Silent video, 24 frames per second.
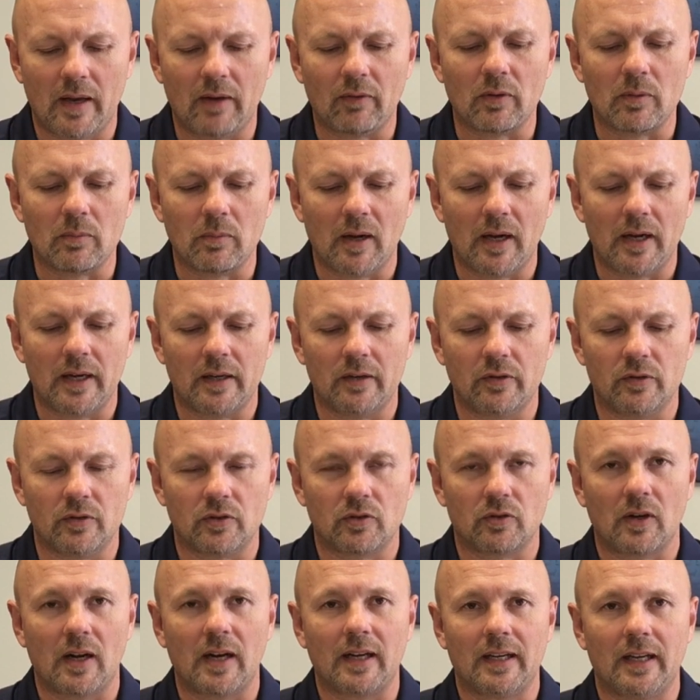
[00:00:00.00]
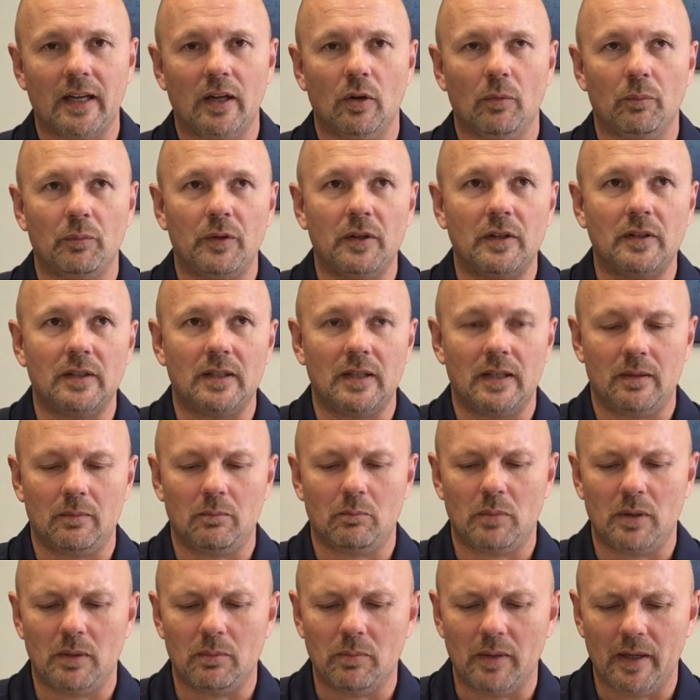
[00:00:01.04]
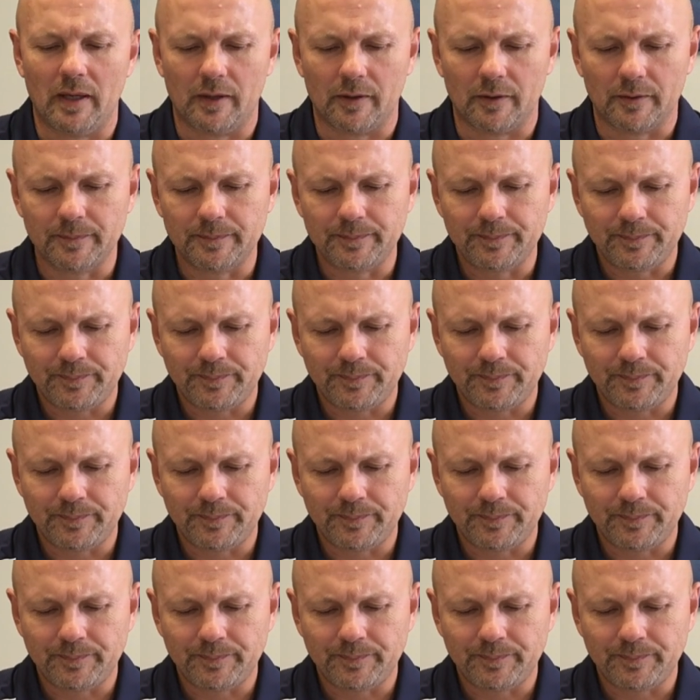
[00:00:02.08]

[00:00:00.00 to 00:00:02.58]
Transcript: everybody who's trying to help the team be better.